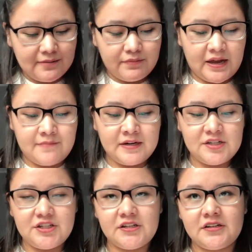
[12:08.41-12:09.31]
But I'm
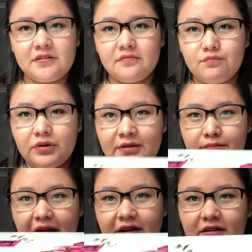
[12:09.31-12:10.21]
gonna share it, bring
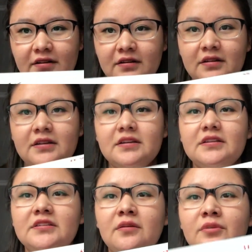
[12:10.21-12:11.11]
back
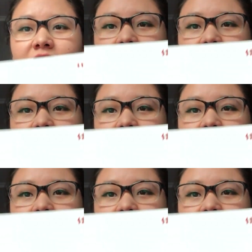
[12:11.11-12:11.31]
some with